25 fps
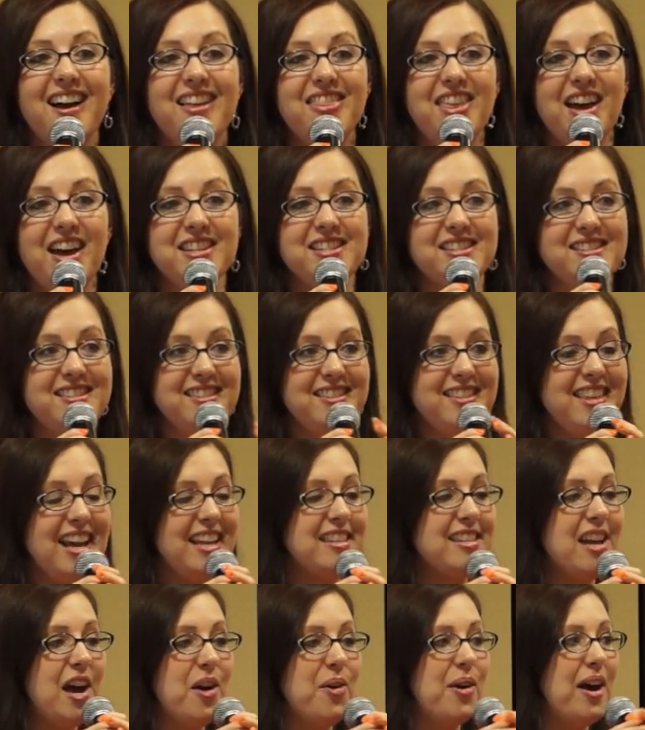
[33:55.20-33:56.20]

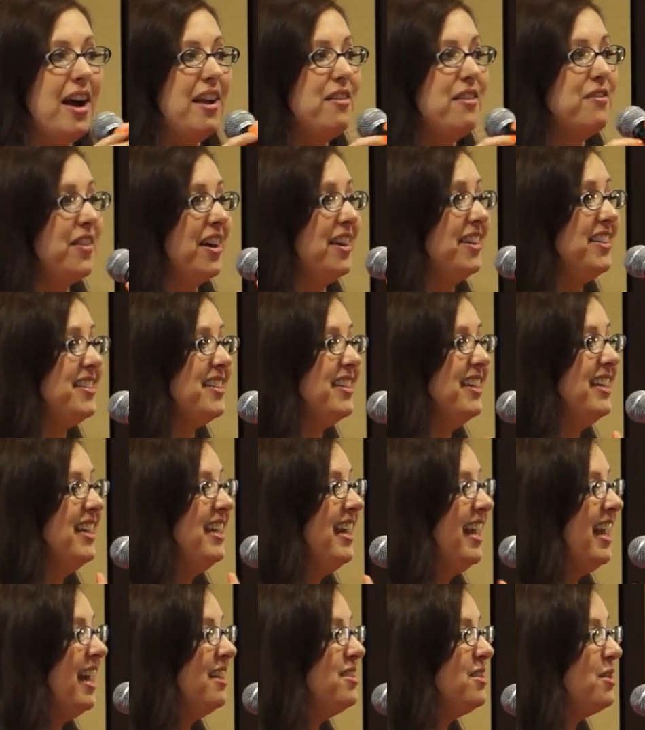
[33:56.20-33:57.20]
That's how I felt.
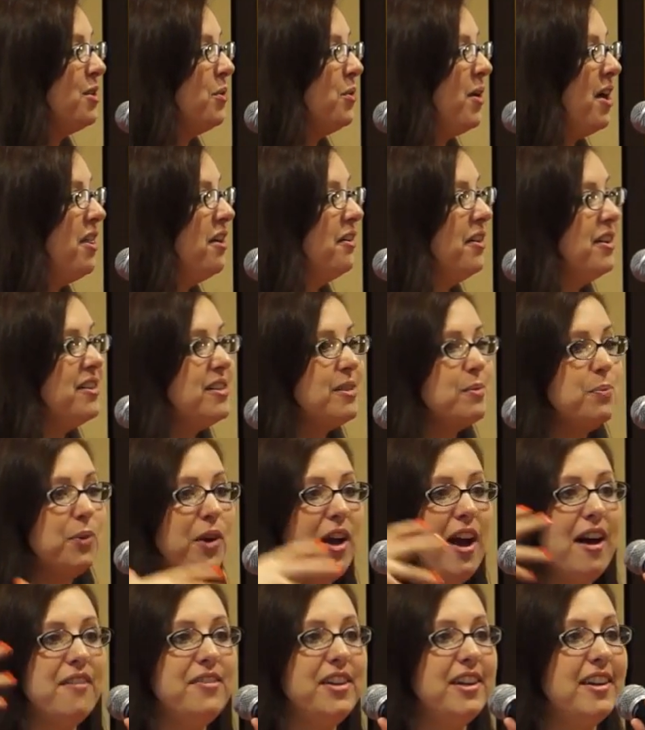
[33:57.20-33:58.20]
And so whether we're
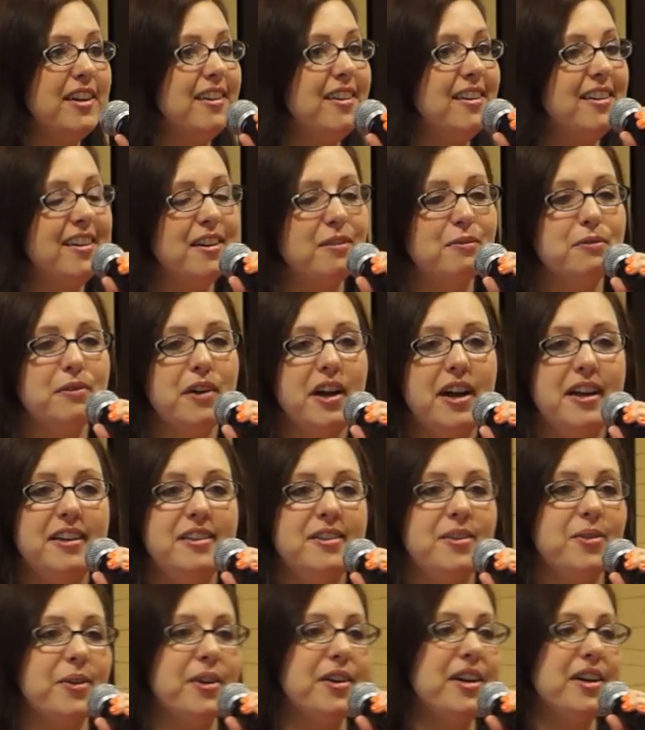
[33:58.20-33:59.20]
having a
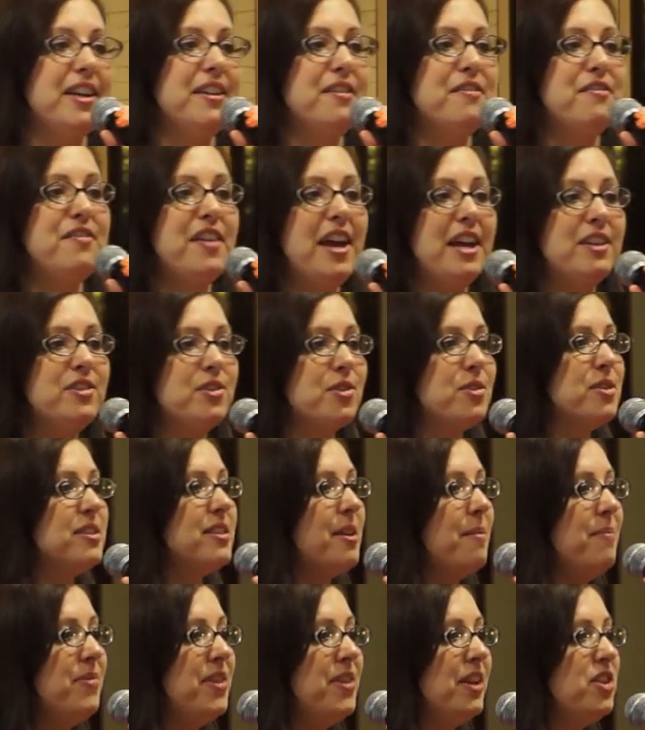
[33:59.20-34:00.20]
run or an event or
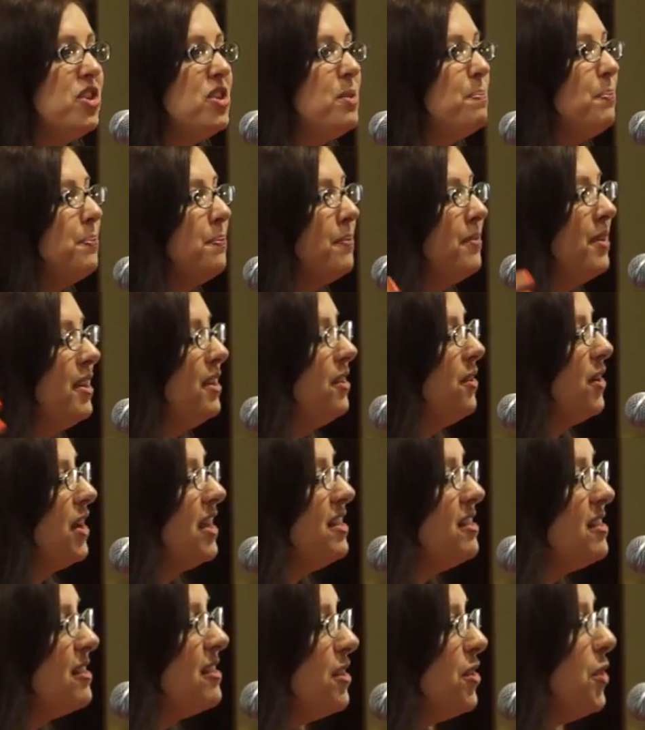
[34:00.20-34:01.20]
something, just
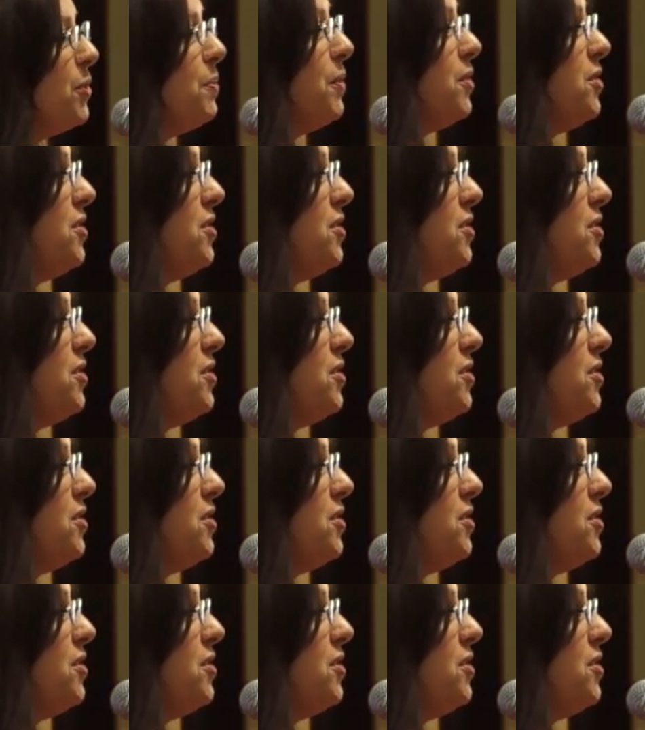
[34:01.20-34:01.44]
consider